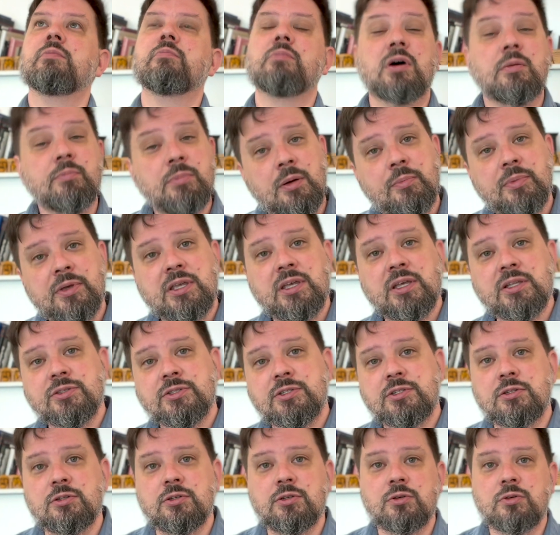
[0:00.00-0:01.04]
bump up
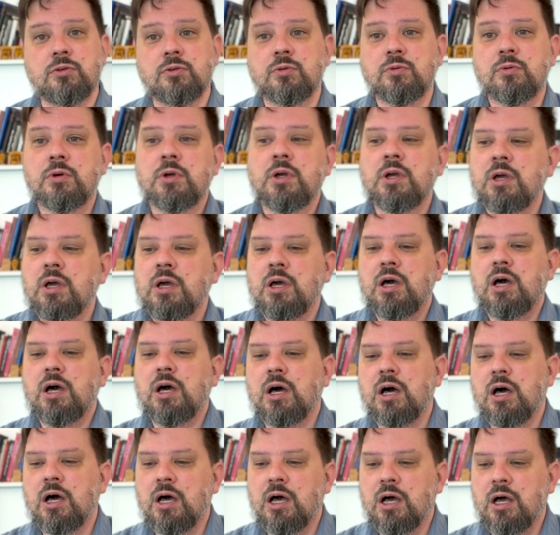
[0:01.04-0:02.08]
against new
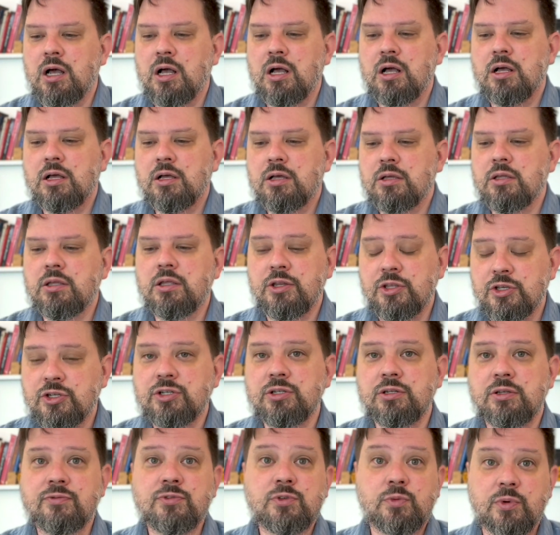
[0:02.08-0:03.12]

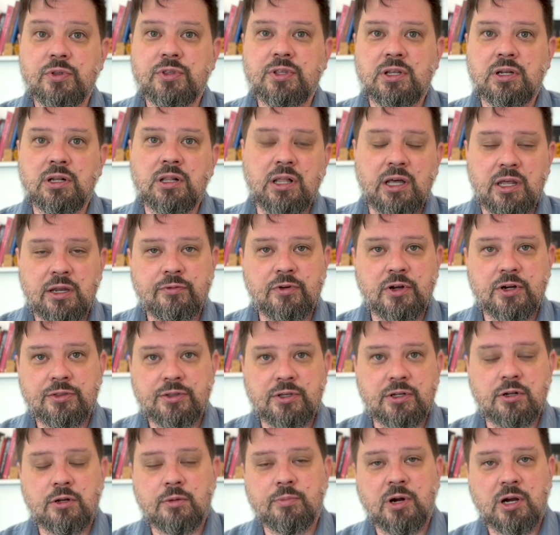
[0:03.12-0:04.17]
initiatives within a lot of our
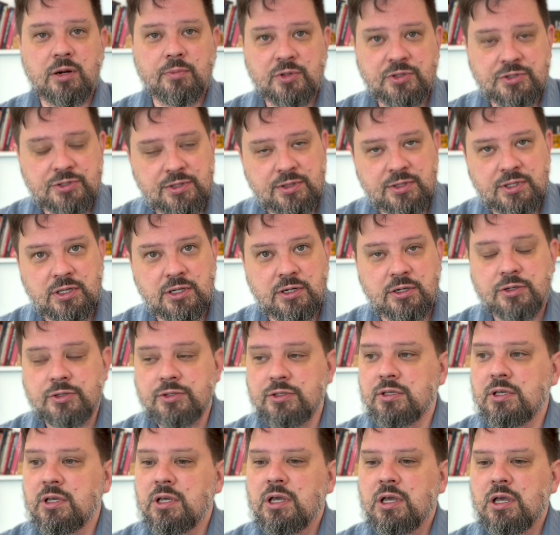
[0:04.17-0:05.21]
theater departments and
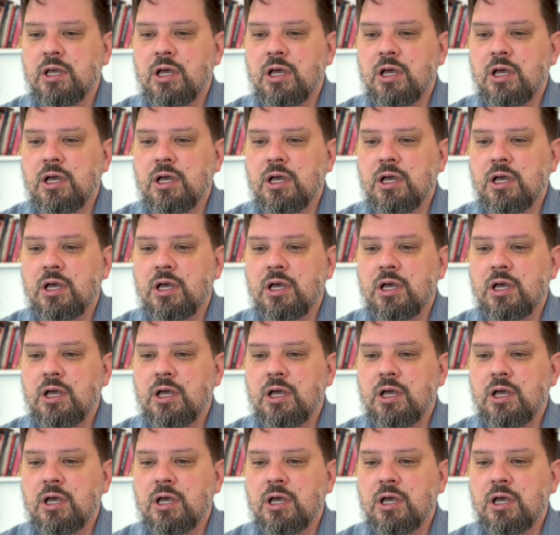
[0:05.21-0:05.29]
theaters